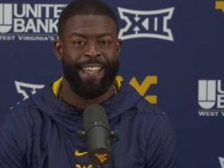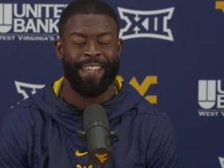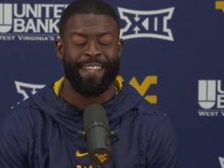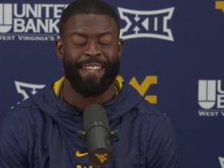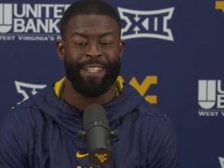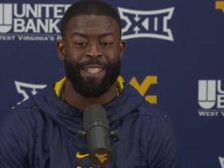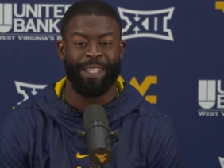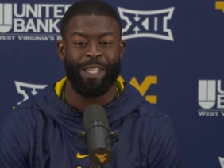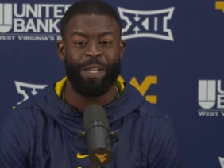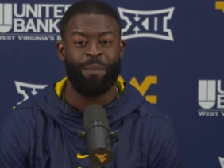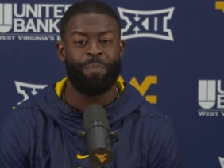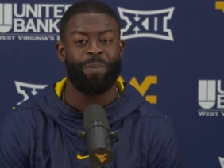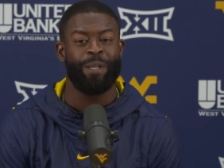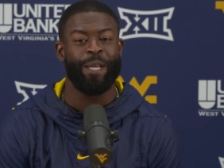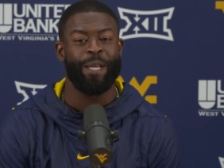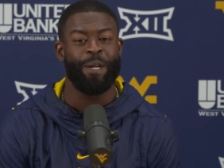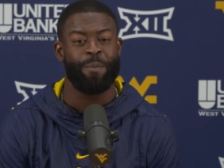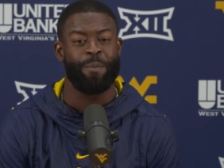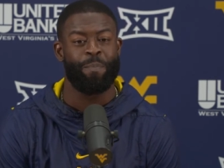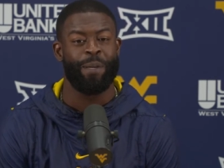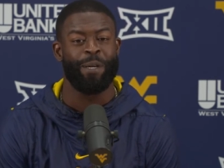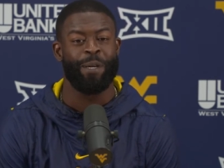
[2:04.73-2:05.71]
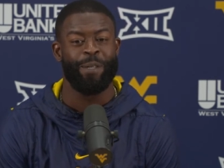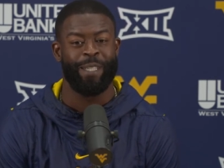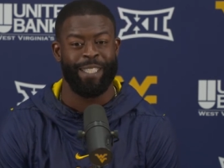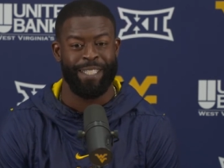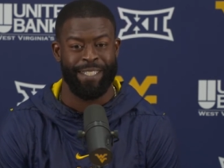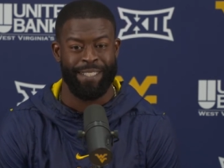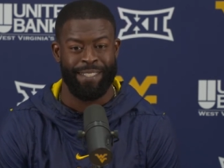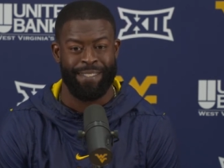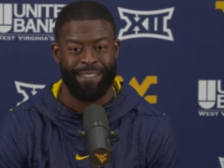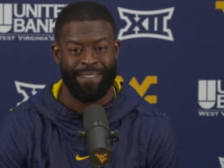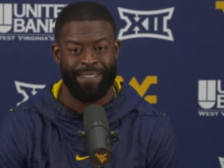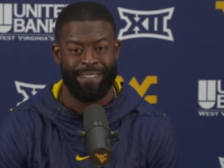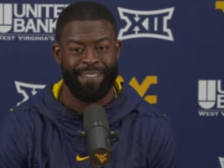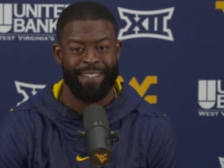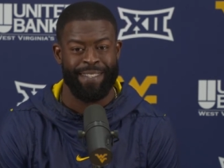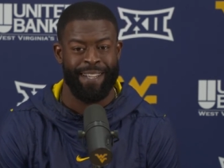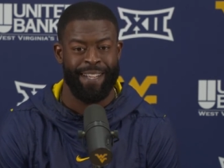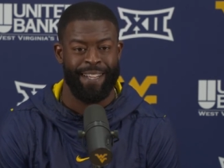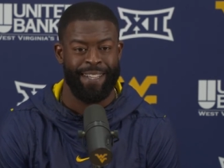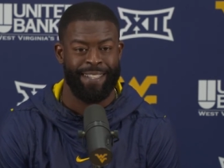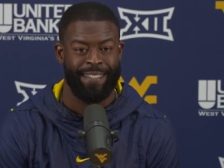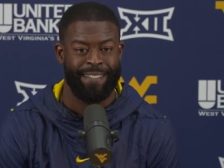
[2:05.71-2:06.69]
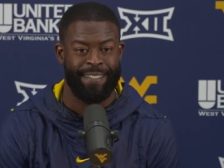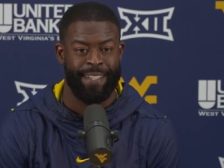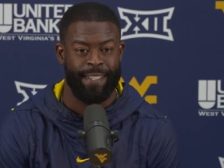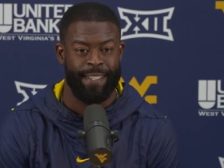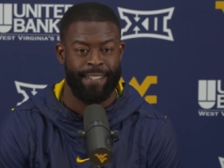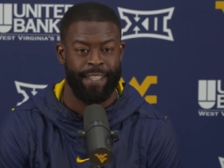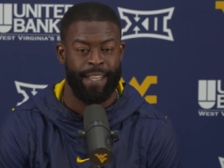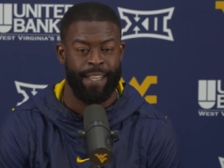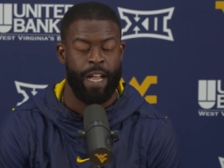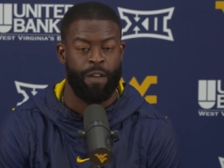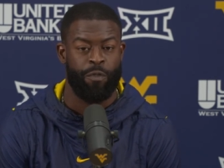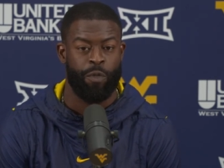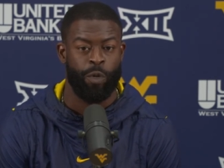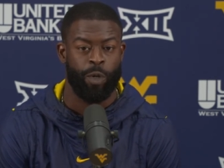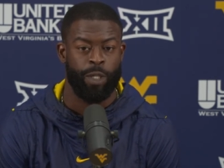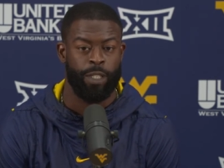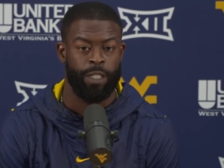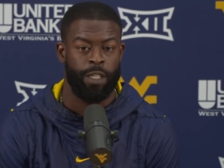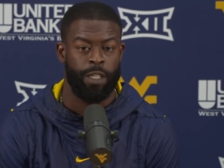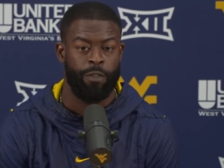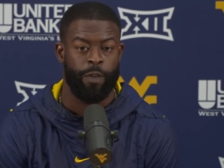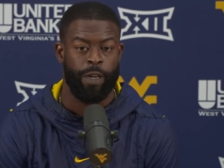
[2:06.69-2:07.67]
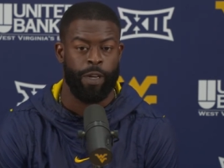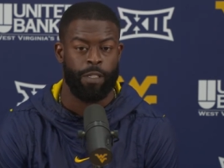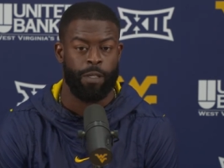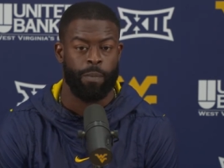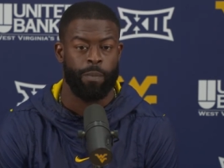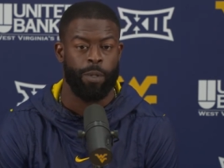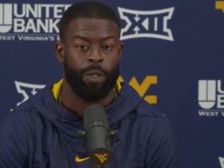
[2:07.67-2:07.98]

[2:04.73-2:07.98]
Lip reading: An elite player, period, does a lot for a defense.